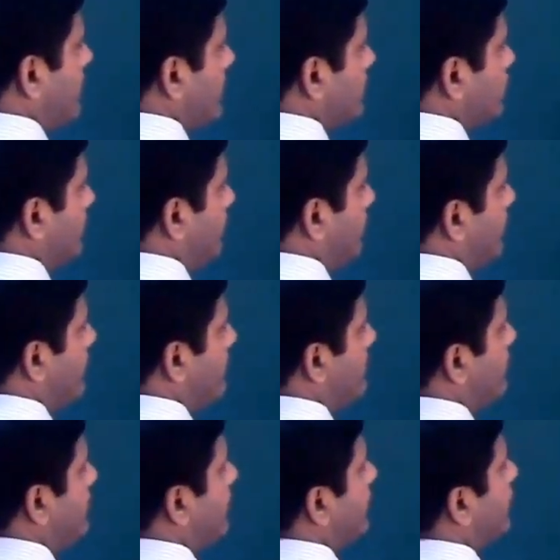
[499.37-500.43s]
so
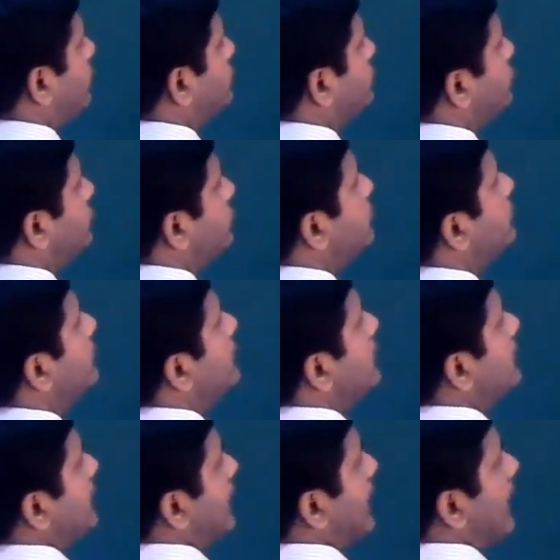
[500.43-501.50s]
perimeter equals to
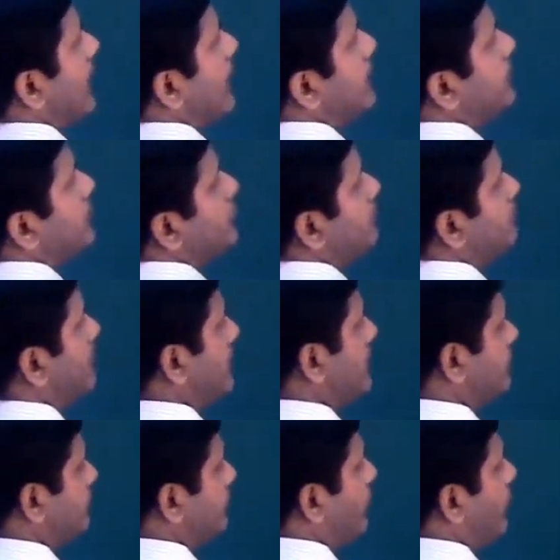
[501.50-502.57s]
A to B
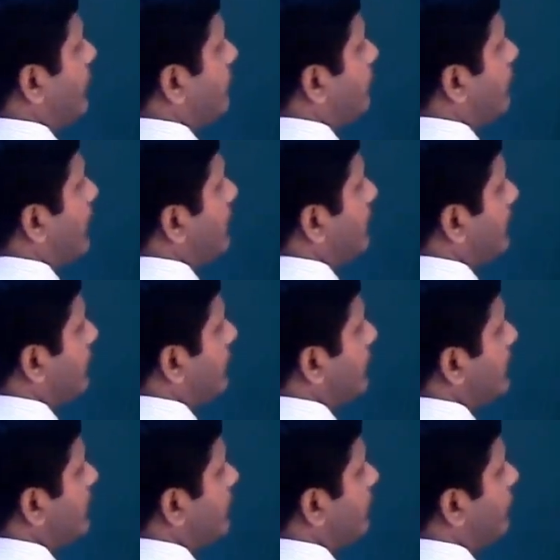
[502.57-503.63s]
is 45
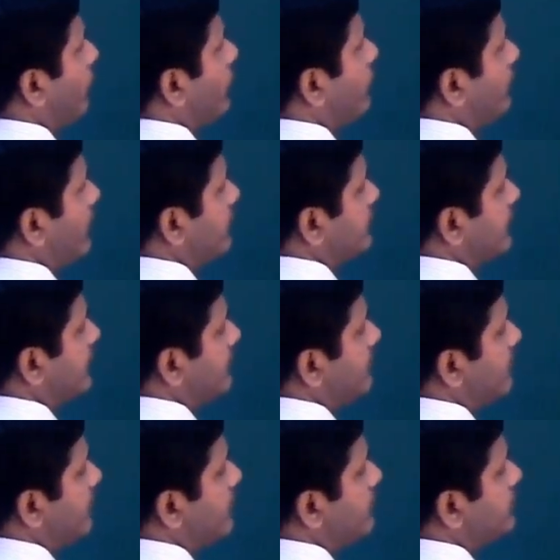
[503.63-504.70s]

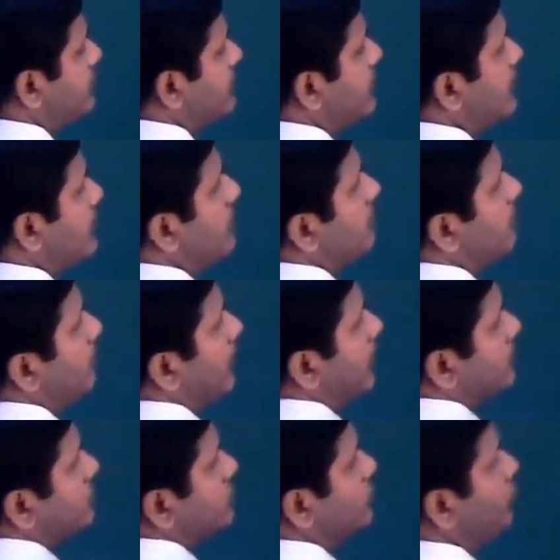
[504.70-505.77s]
centimeters
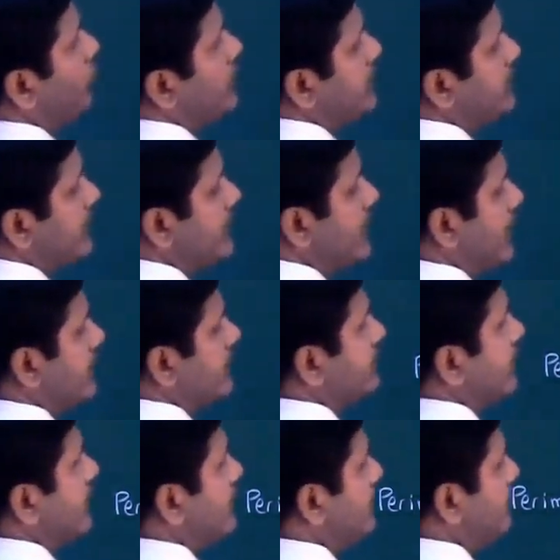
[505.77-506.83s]
plus 29
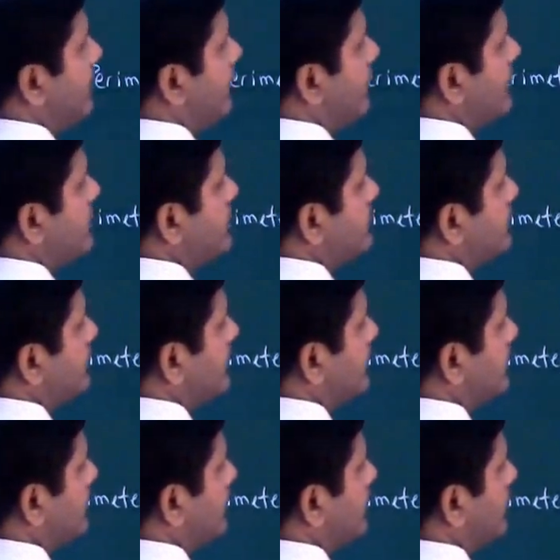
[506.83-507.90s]
centimeters
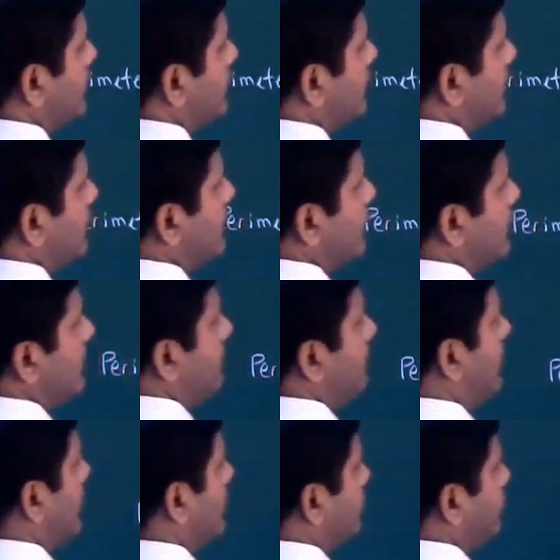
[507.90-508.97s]

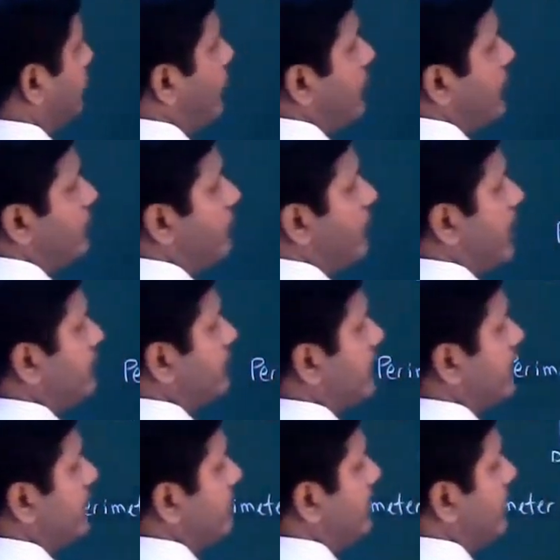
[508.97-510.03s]
plus 45
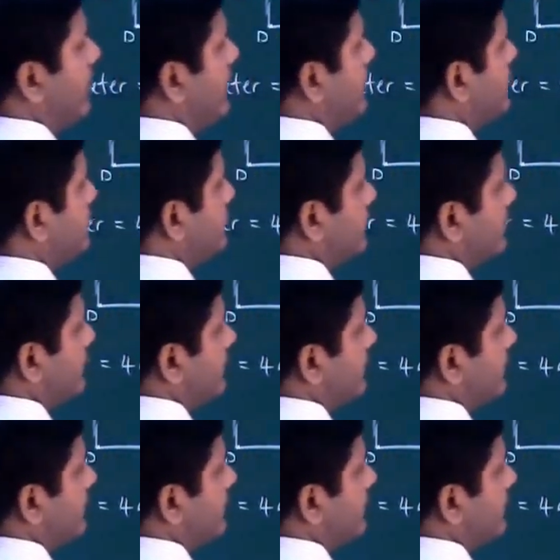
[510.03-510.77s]
centimeters